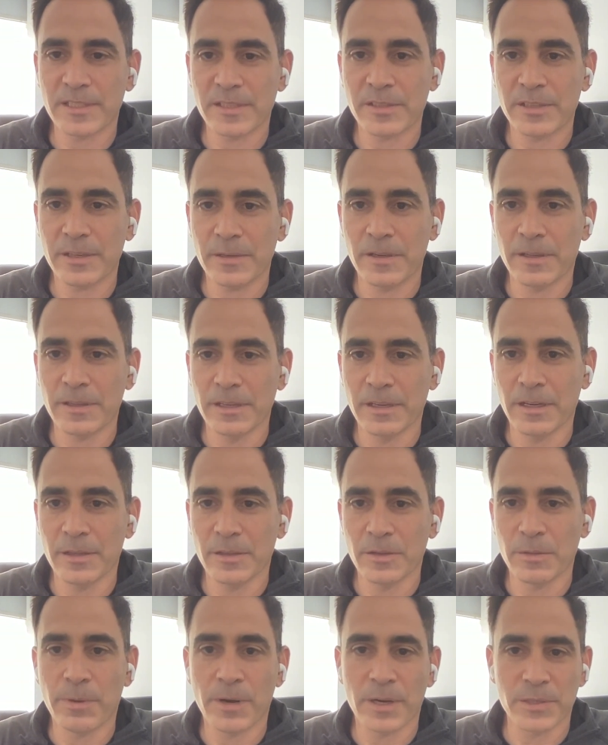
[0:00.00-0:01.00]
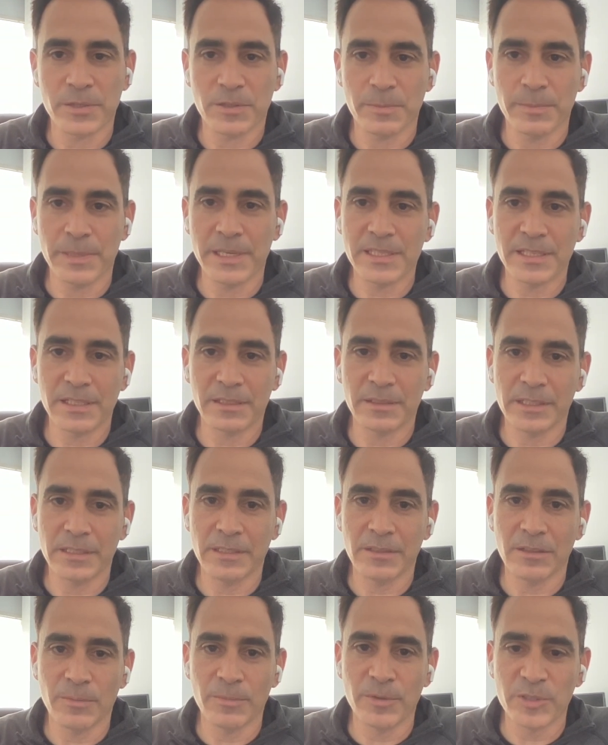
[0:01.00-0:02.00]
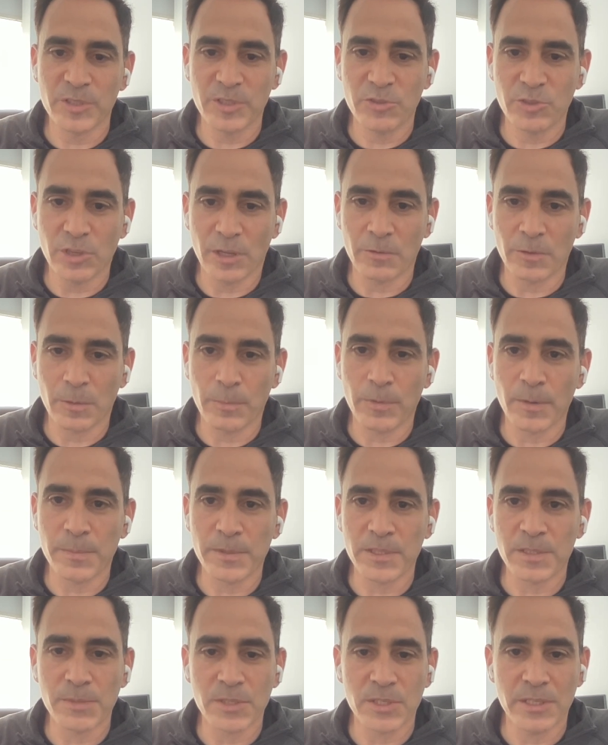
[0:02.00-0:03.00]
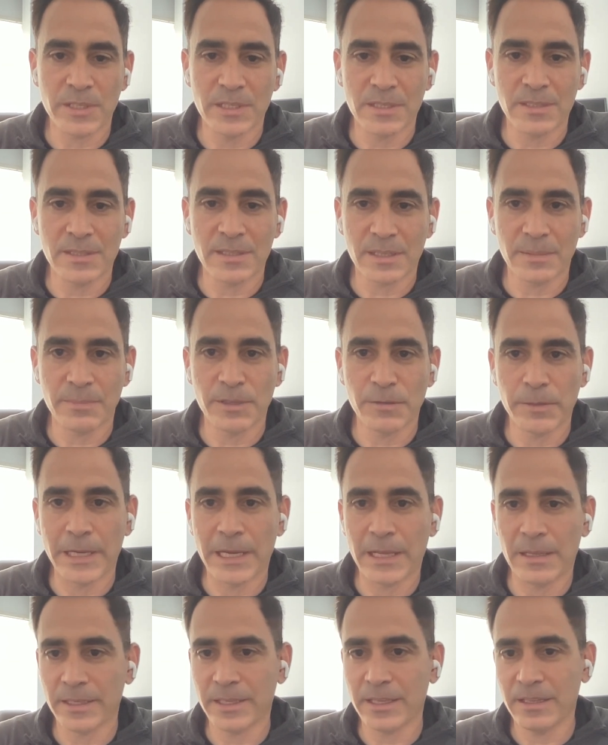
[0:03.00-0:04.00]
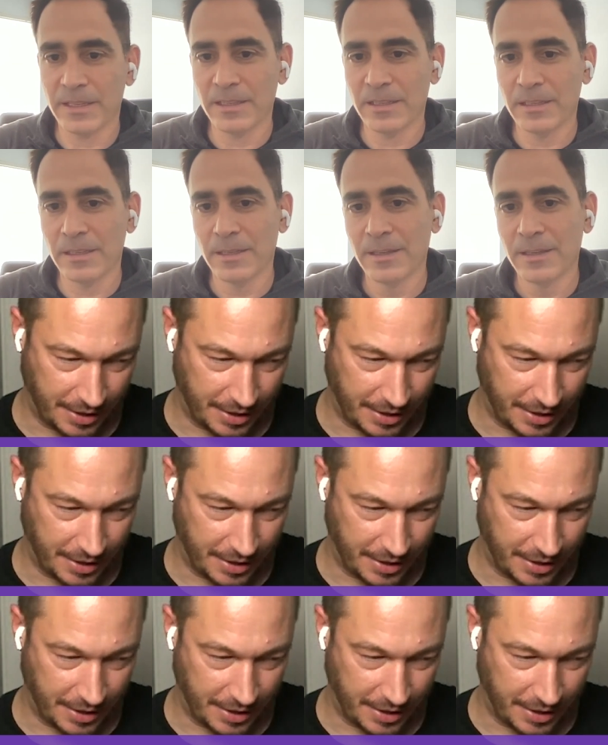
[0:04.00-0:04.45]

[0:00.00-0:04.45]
et cetera, and then other parts are basically almost general purpose machines that can be reallocated.